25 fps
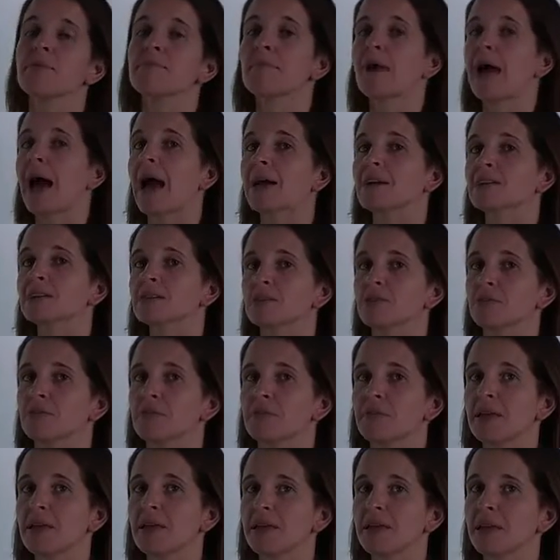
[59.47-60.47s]
max or
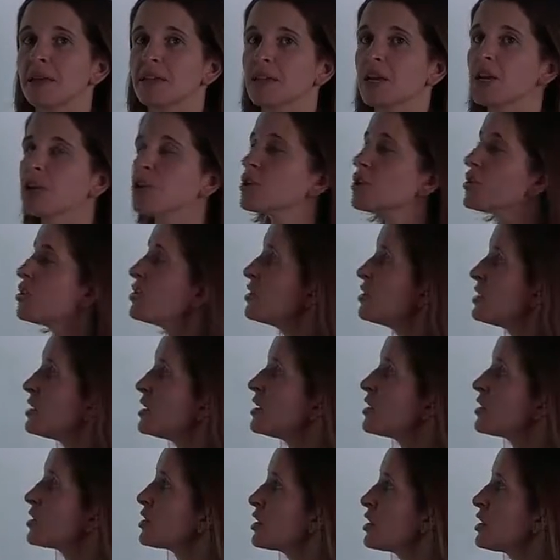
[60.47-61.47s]
min
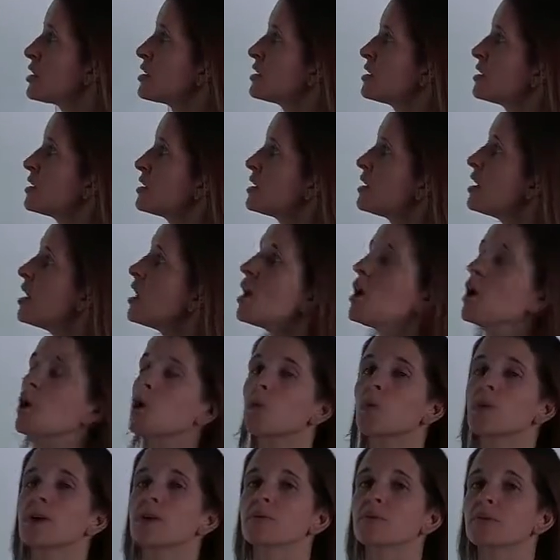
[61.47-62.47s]
could occur
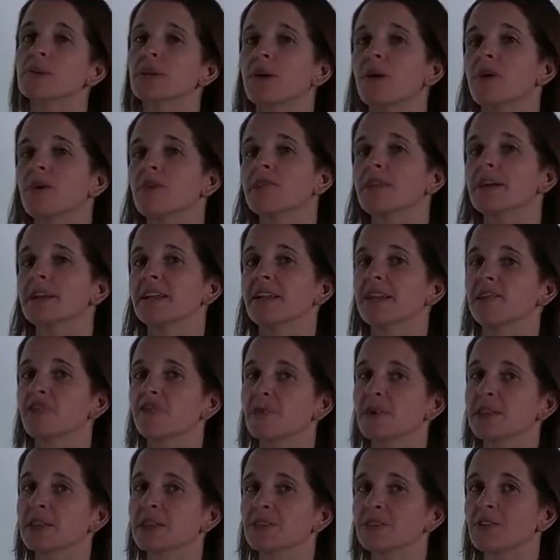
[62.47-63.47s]
where we already
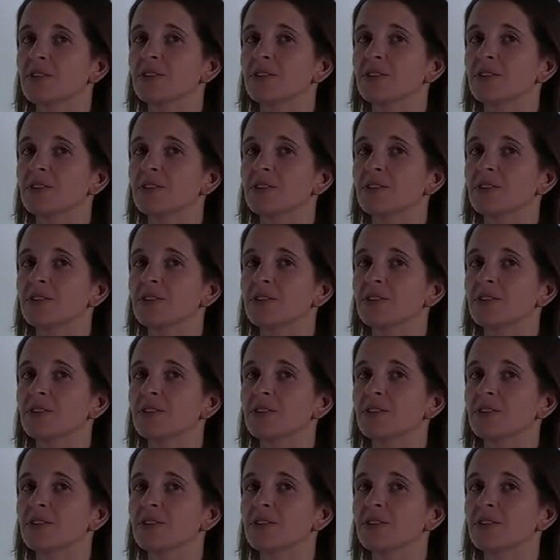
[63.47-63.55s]
have been